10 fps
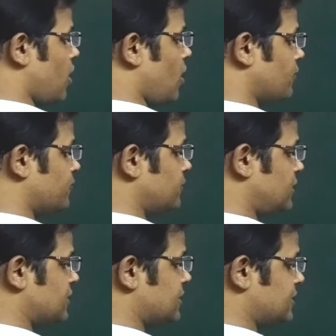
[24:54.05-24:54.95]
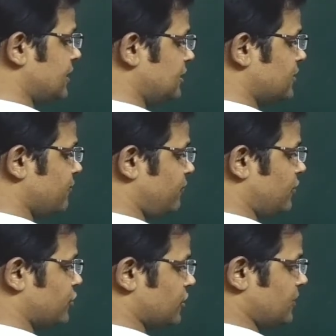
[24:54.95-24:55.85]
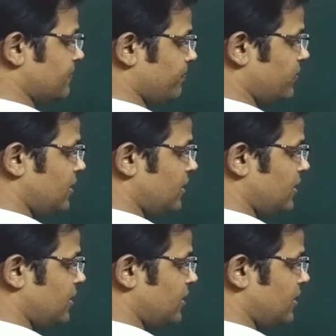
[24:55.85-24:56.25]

of distinct vision.